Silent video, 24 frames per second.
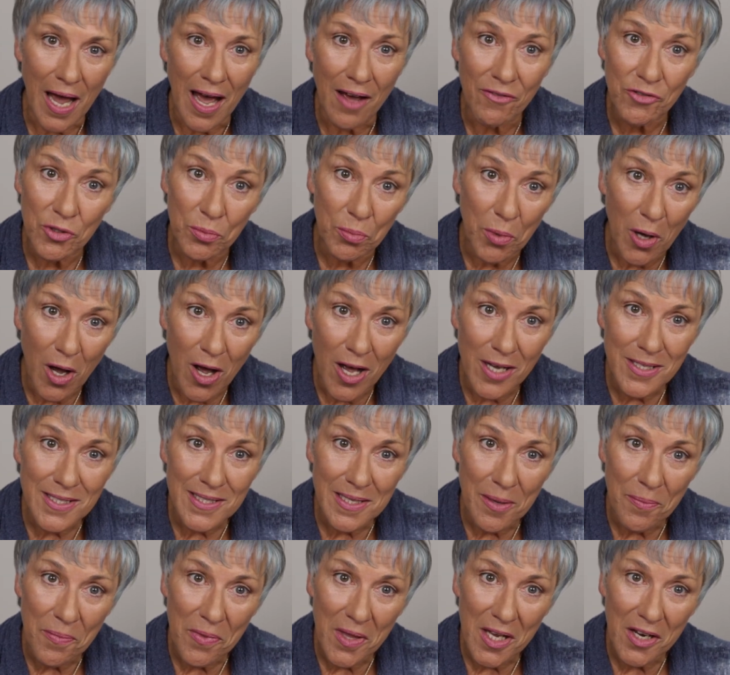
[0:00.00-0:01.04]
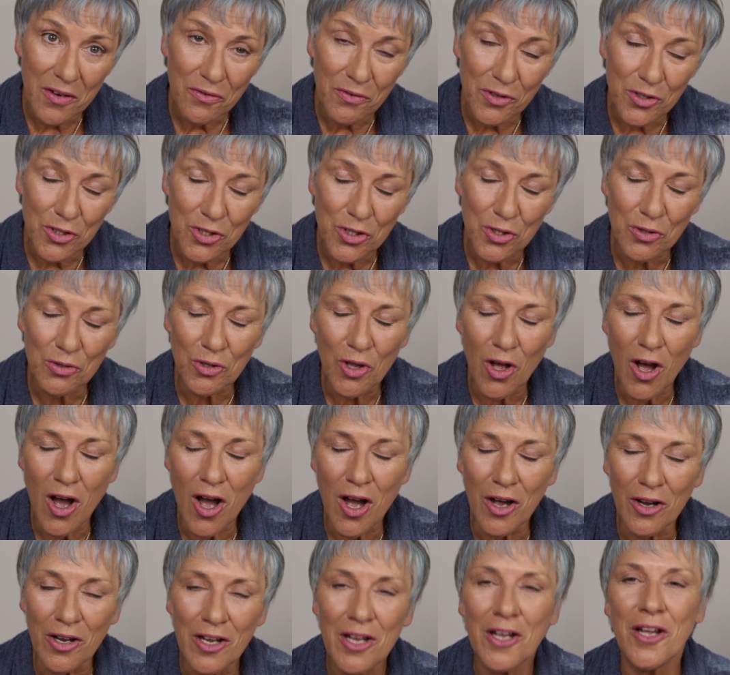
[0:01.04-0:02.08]
have to pause something for too
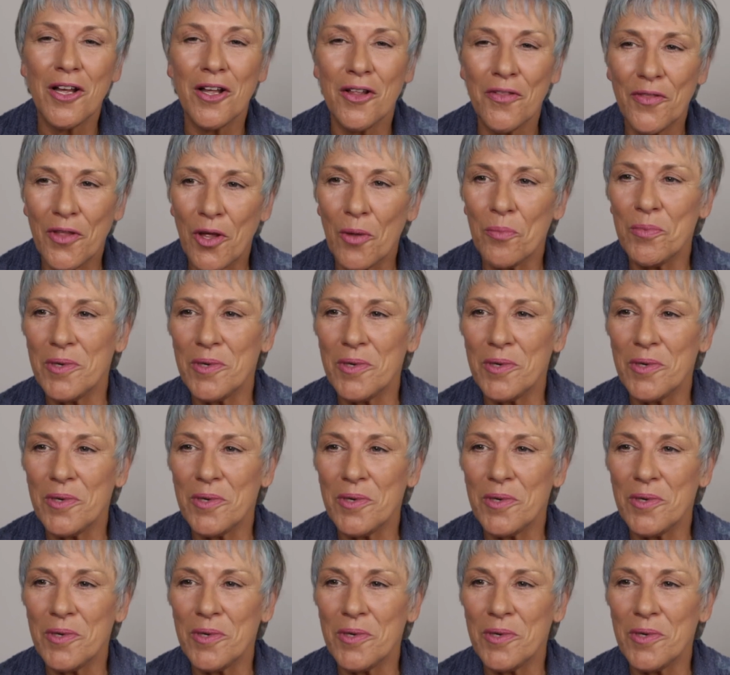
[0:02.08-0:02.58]
long, there'll